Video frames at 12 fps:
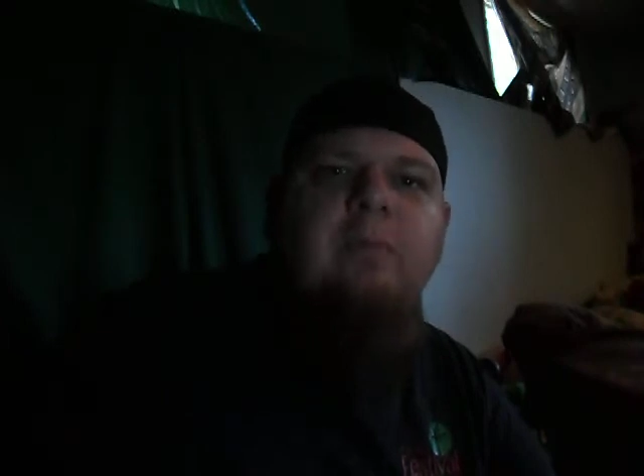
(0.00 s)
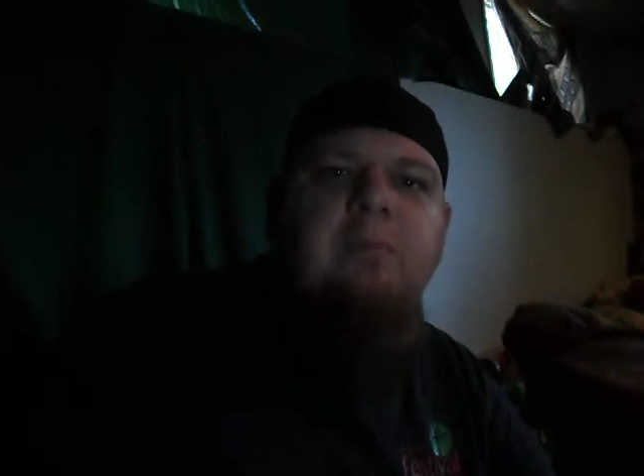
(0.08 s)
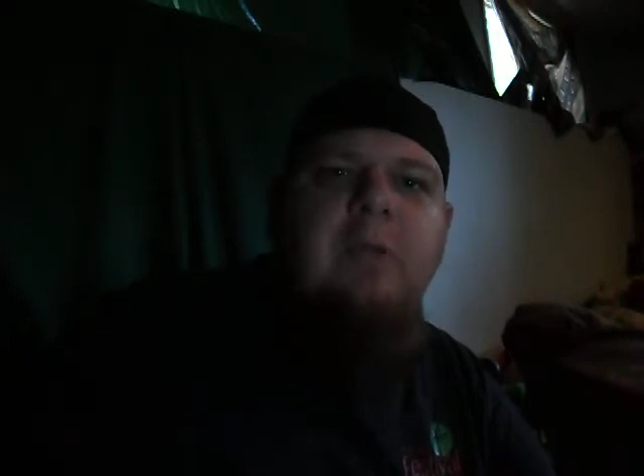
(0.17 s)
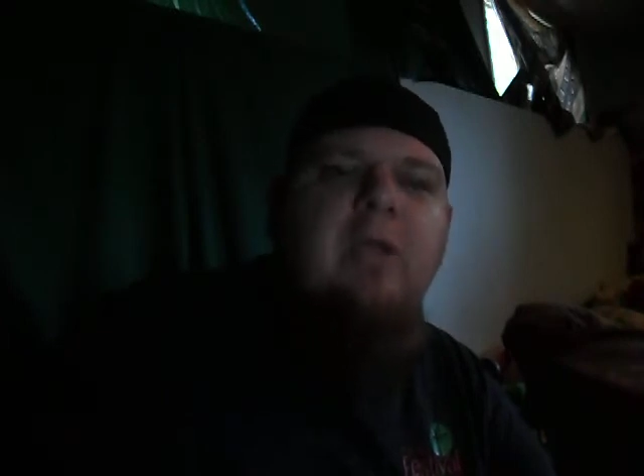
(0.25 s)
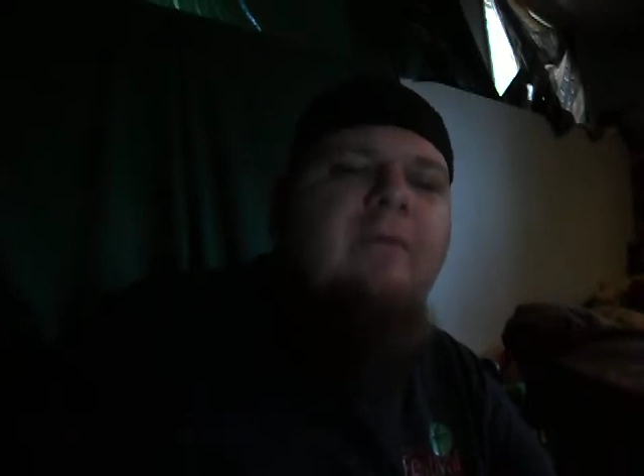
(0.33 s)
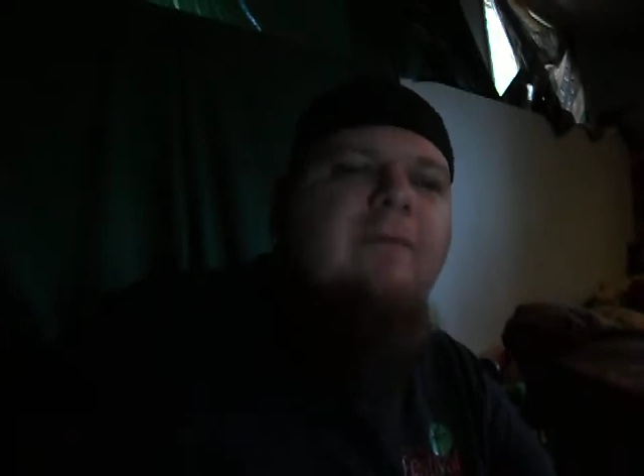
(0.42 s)

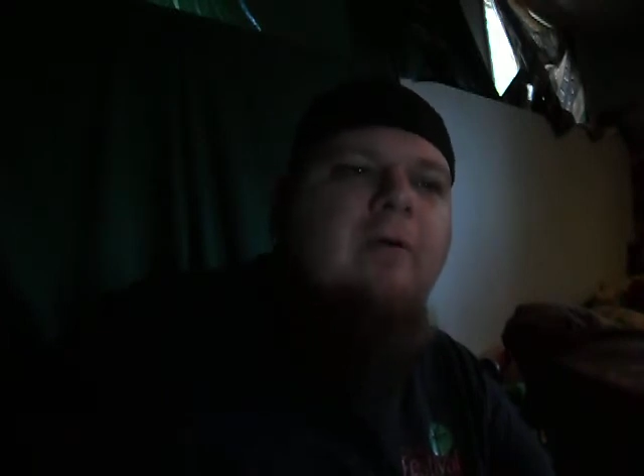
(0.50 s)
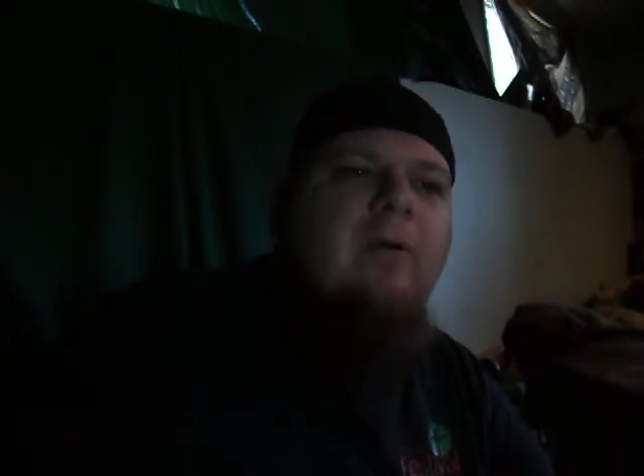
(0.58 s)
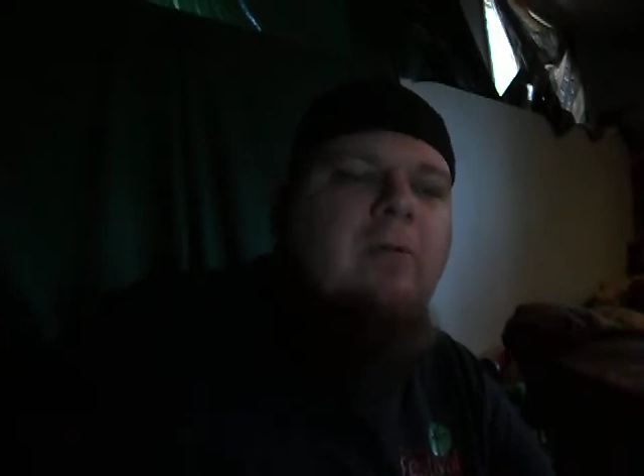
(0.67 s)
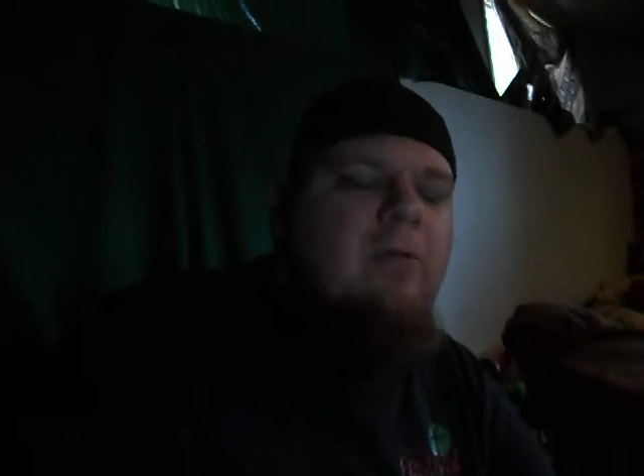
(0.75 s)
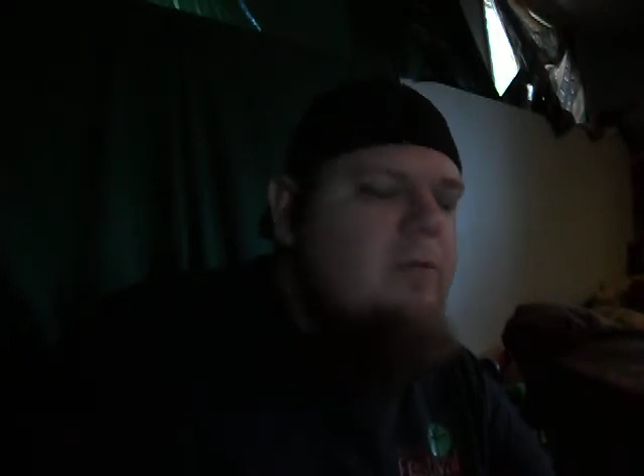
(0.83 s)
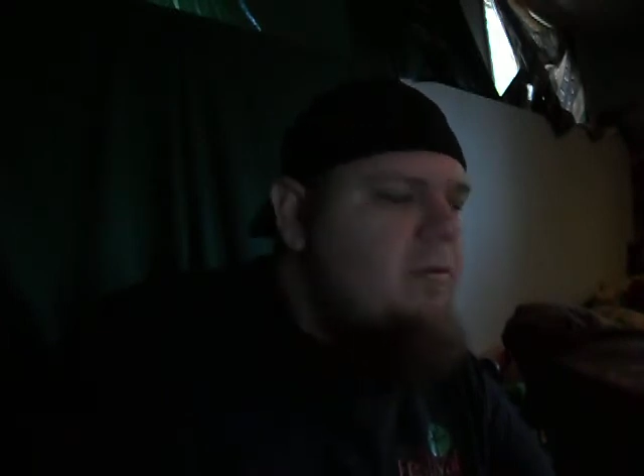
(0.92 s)

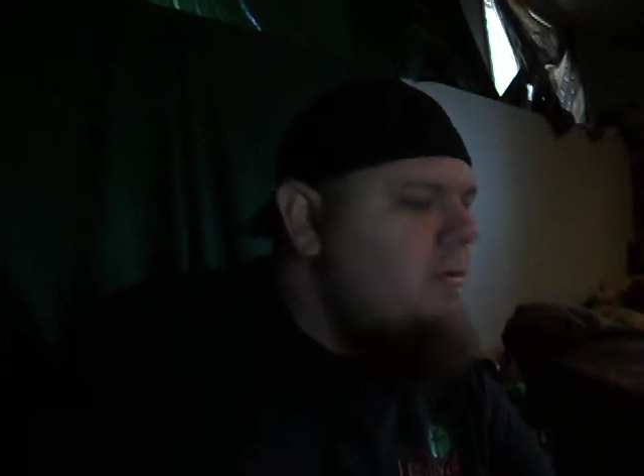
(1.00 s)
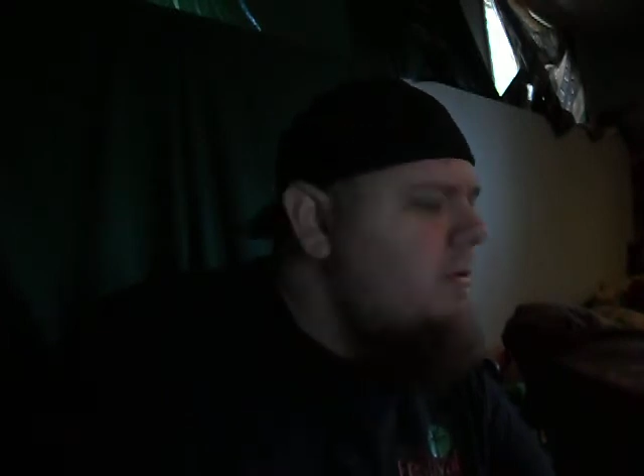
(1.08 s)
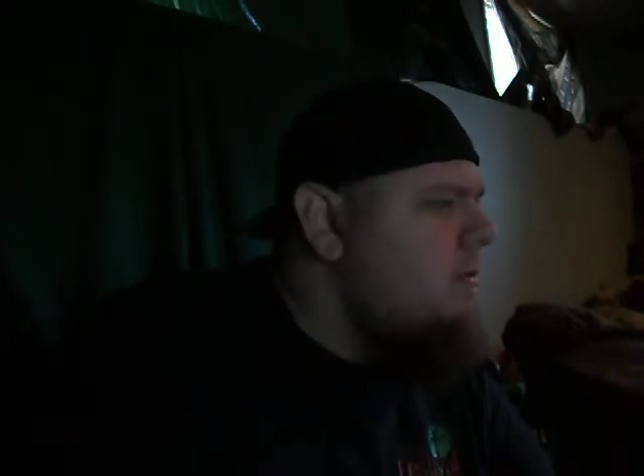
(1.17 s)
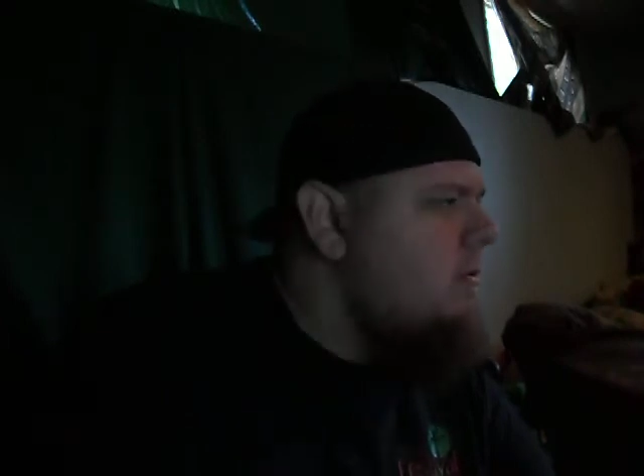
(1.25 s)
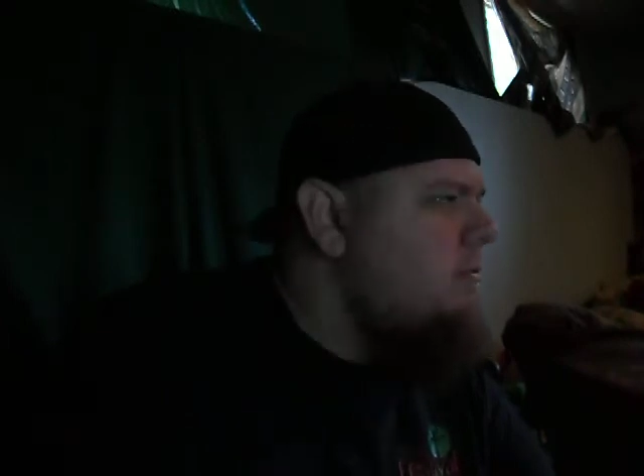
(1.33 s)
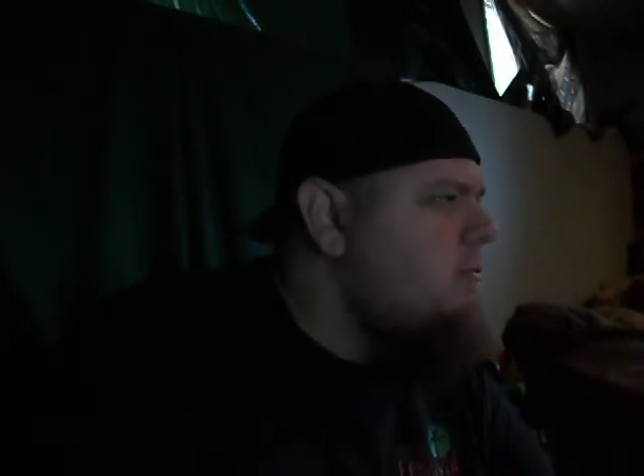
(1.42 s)
beautiful
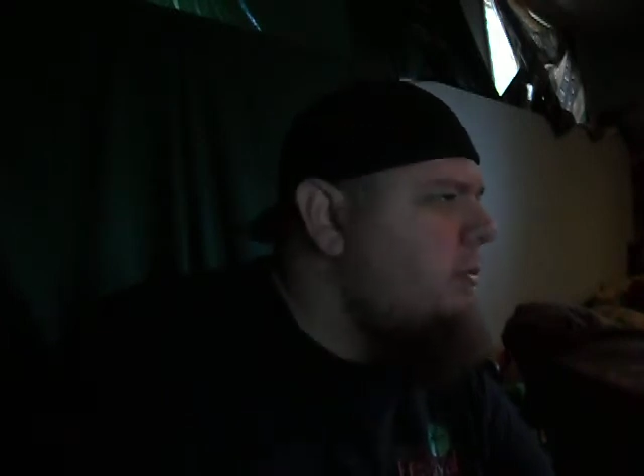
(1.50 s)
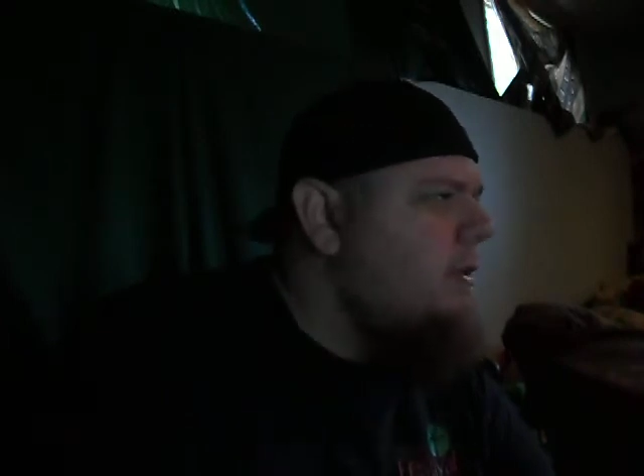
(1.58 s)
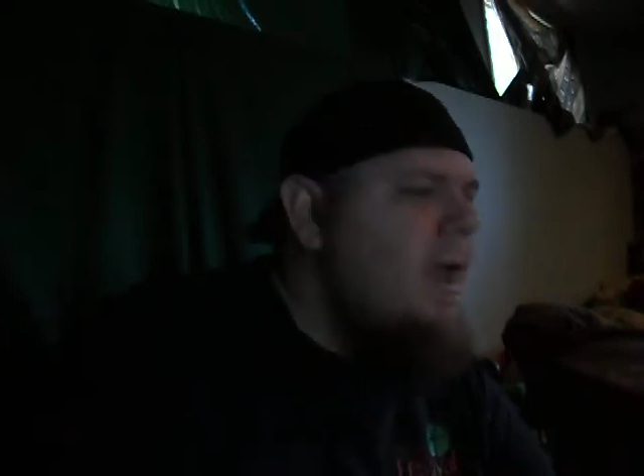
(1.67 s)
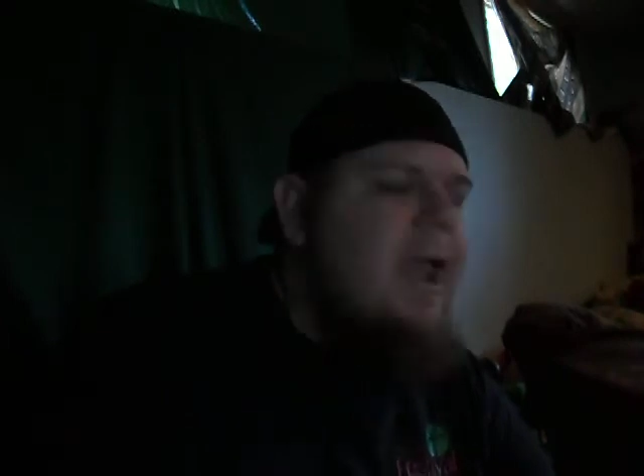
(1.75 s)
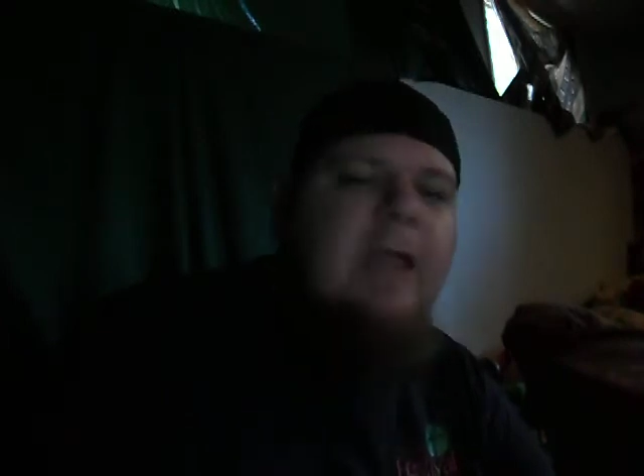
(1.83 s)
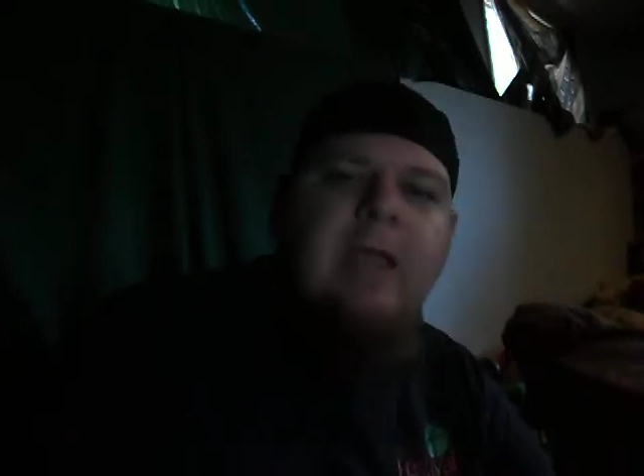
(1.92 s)

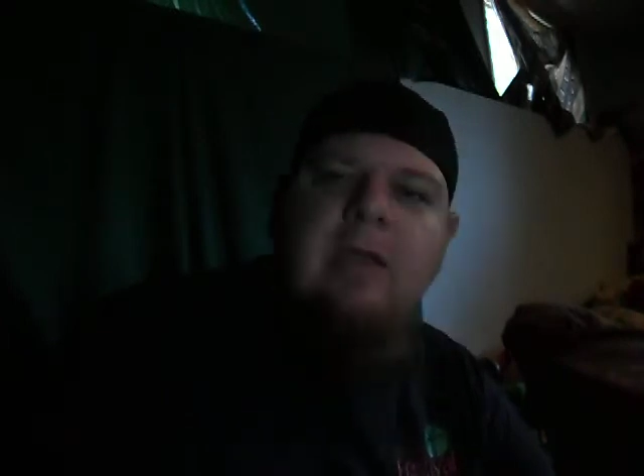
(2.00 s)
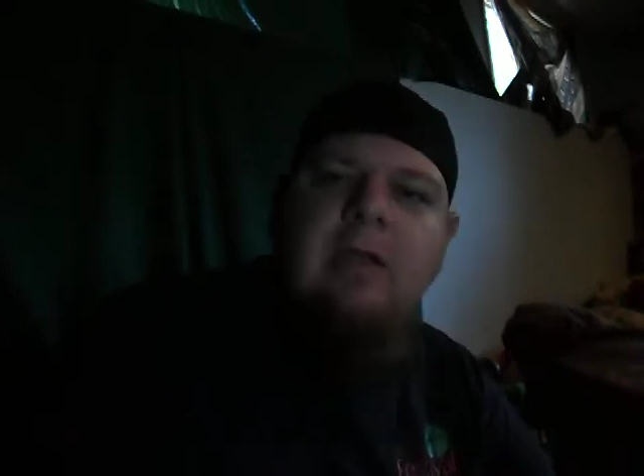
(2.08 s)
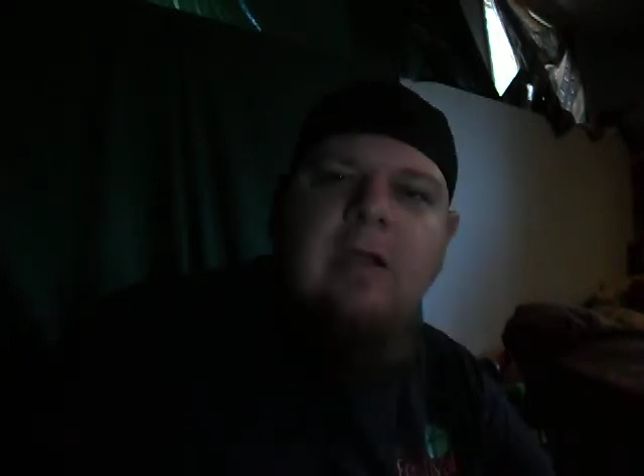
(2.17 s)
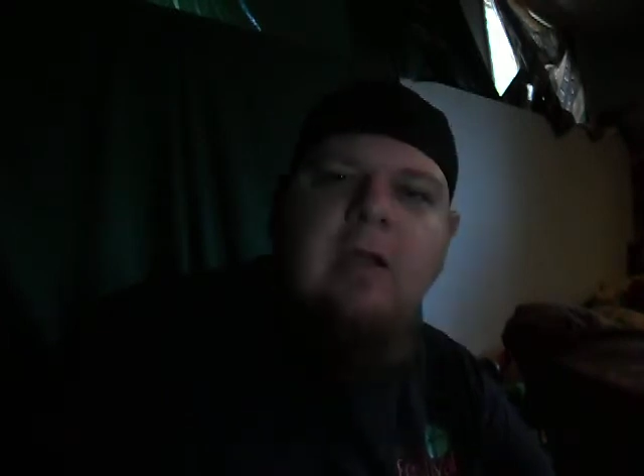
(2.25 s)
planet,